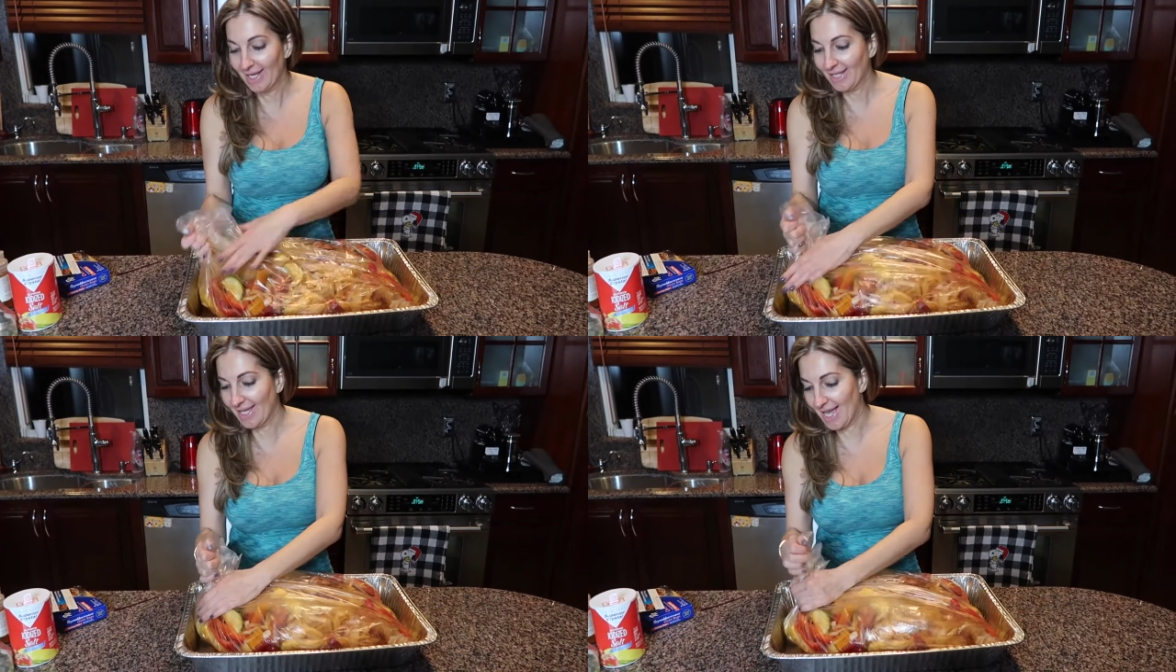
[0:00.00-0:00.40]

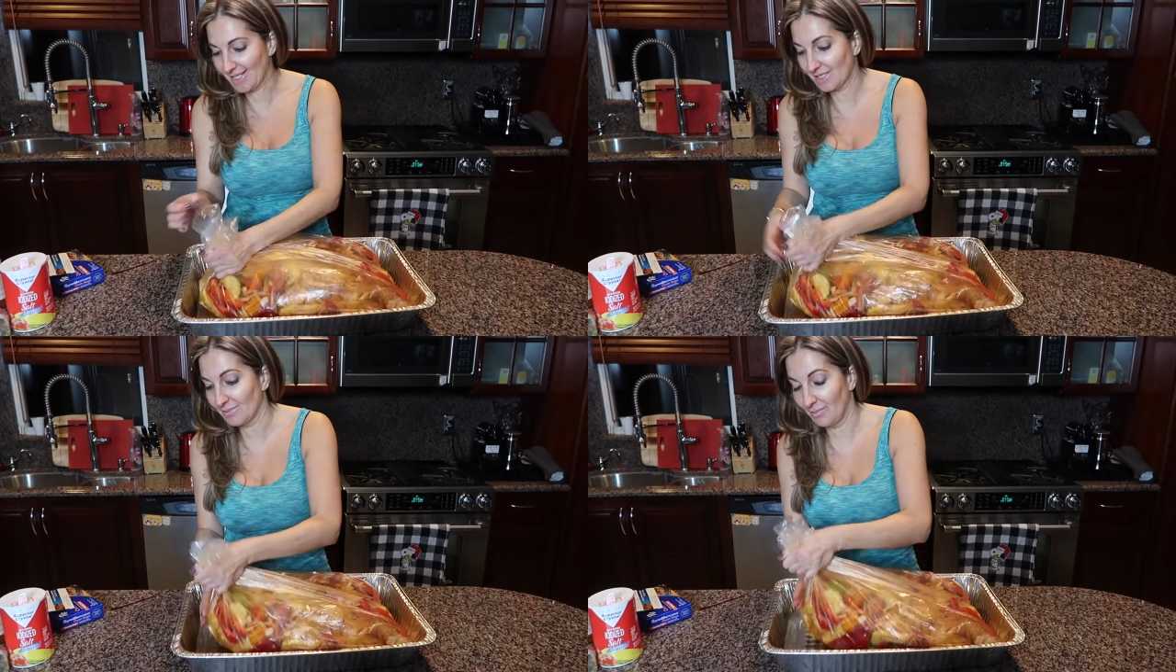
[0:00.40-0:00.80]

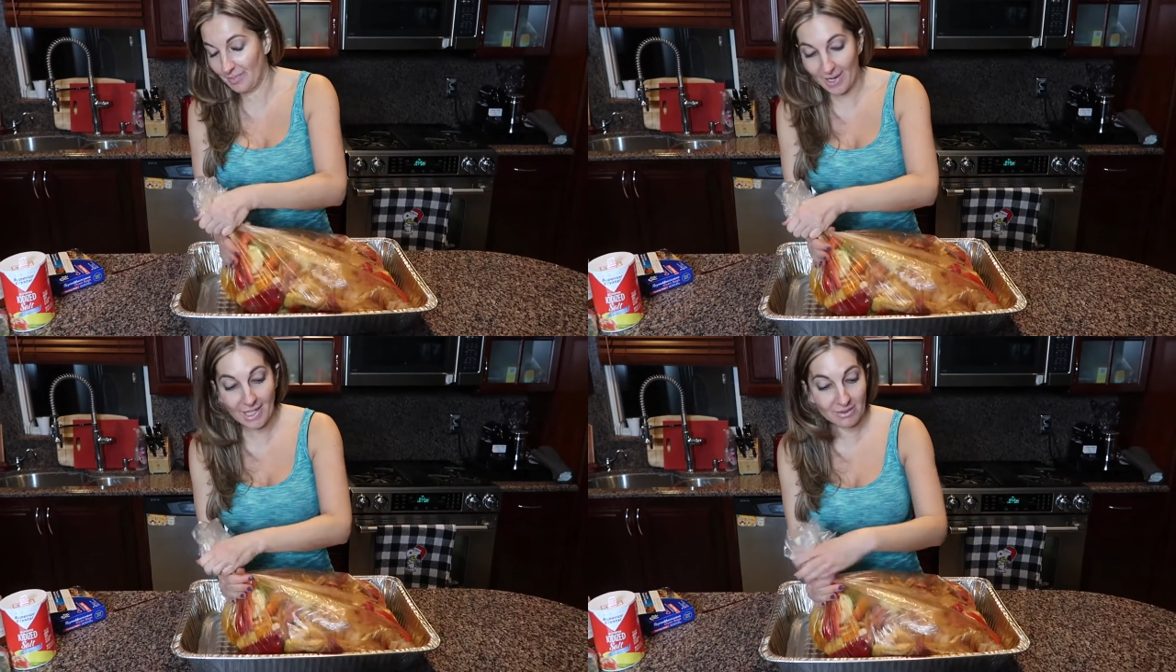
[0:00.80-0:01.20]
Yes,
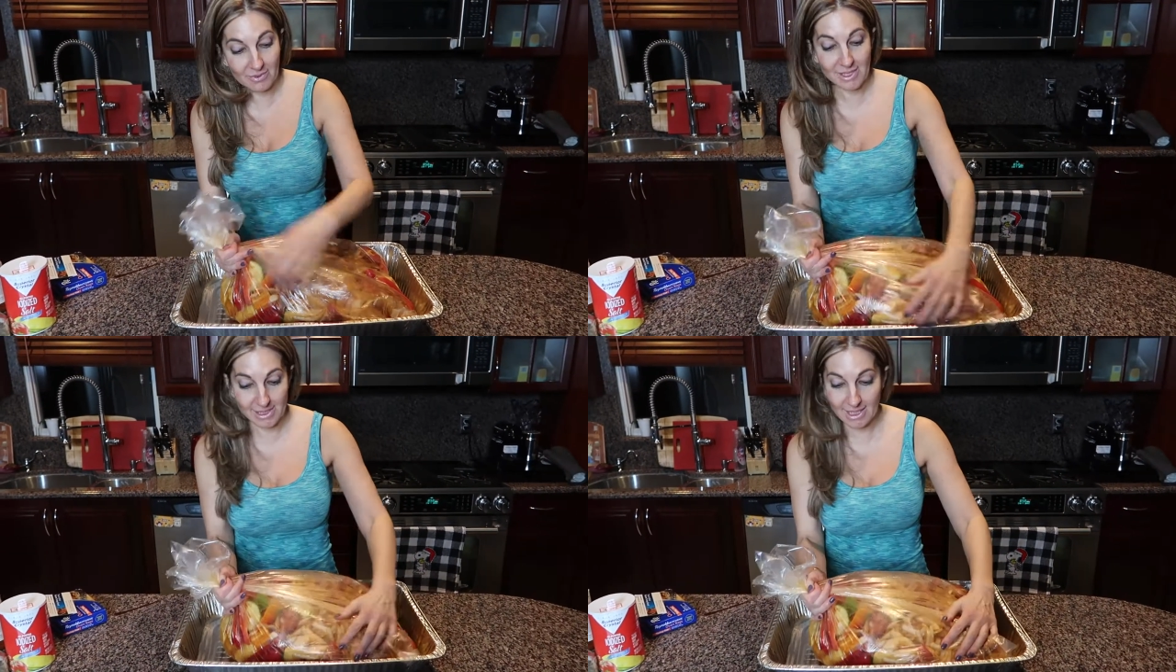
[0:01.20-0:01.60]
but
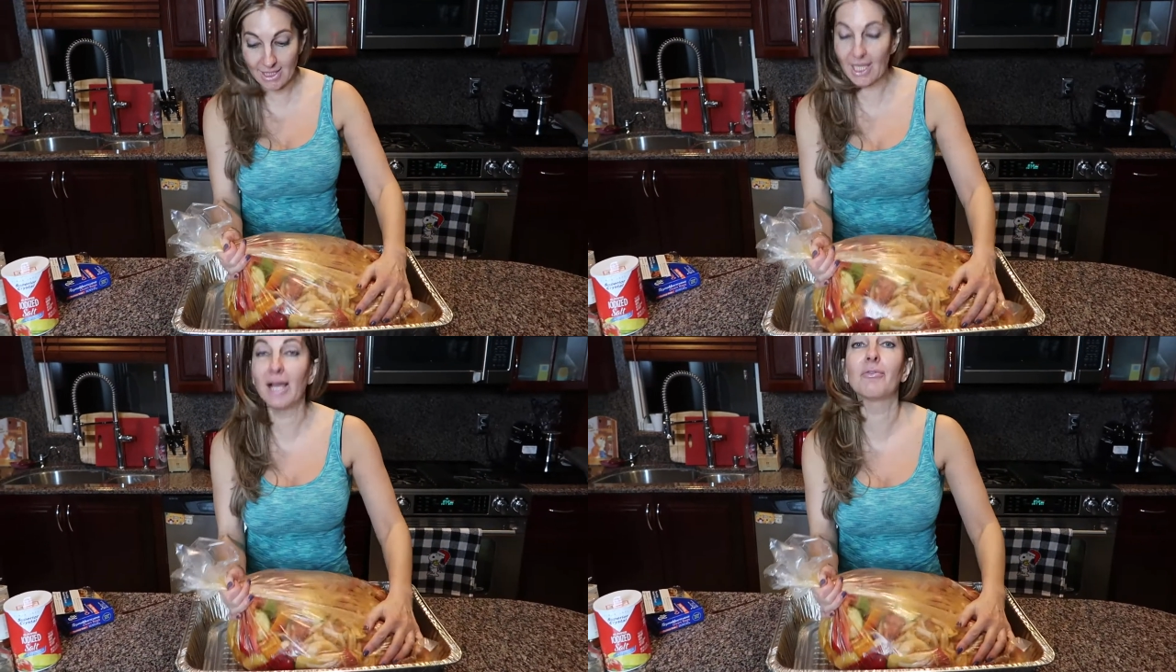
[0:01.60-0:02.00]
we
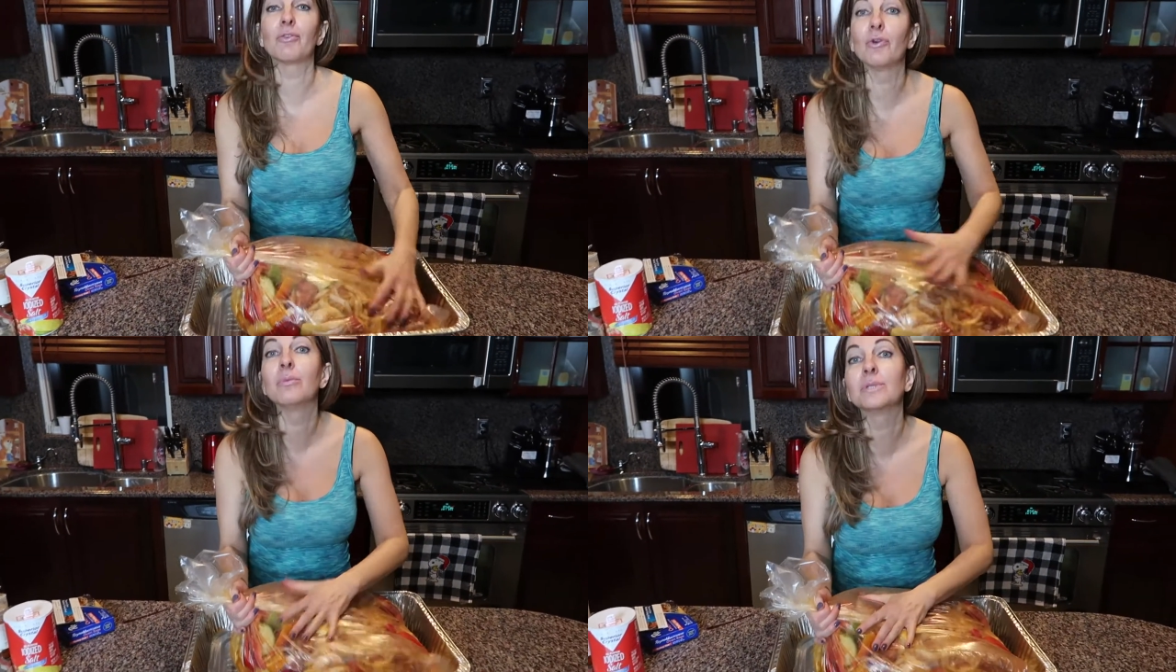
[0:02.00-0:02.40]
still have
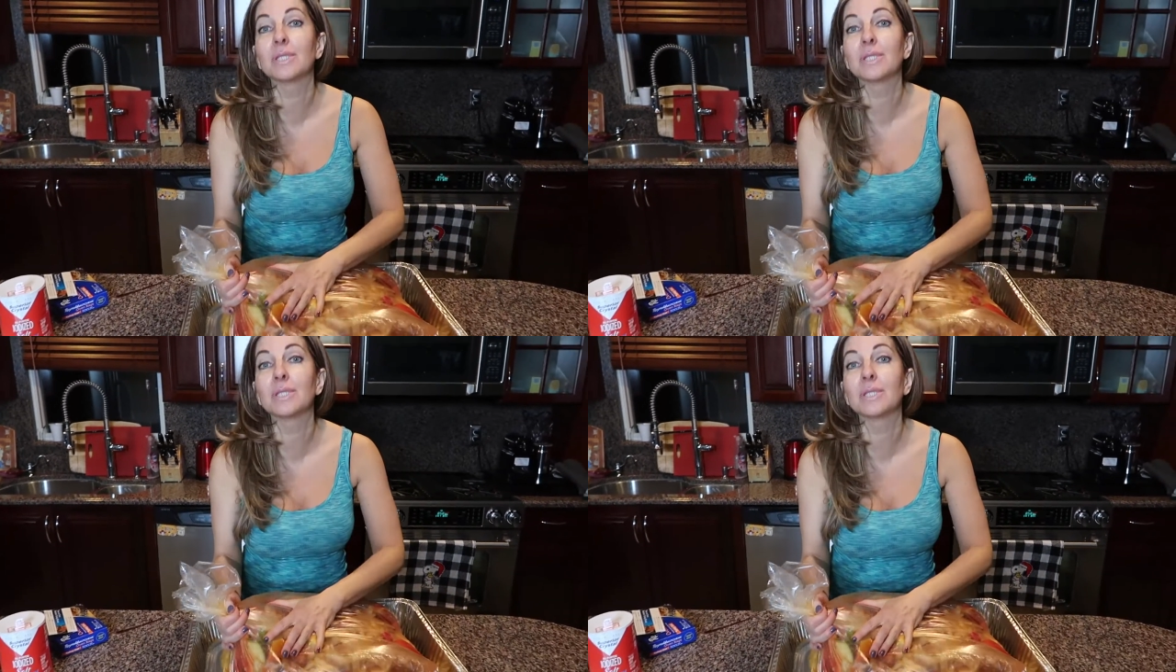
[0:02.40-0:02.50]
room